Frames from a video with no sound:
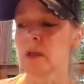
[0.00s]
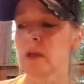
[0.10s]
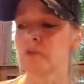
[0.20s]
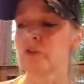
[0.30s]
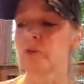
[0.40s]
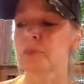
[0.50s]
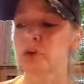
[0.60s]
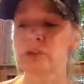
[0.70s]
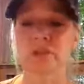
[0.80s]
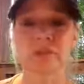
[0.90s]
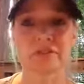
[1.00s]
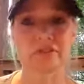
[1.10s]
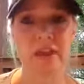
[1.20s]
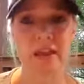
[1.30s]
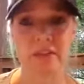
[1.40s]
If you're a person of
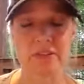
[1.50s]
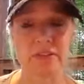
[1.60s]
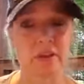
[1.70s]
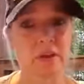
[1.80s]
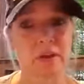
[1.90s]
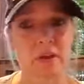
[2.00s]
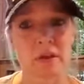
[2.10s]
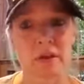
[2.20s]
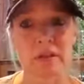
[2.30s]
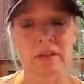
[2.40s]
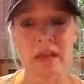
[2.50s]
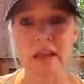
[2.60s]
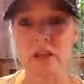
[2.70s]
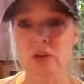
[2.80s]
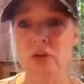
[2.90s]
faith,
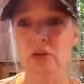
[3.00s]
and